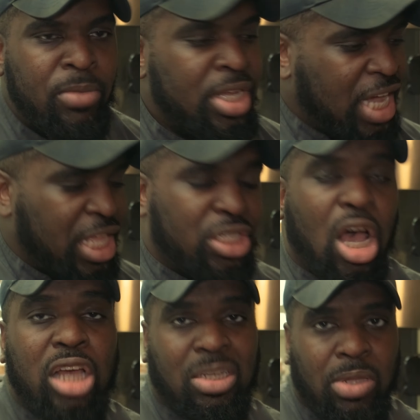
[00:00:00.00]
And then
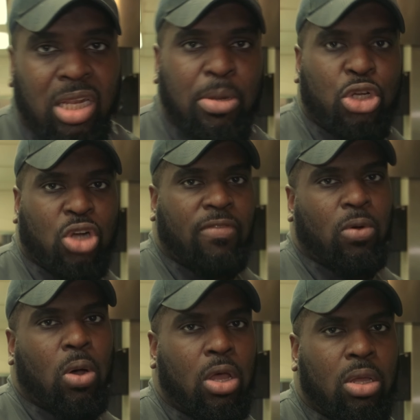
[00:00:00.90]
toss it with a little bit of truffle
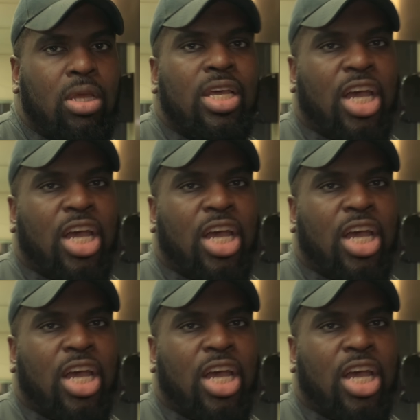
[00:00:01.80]
oil.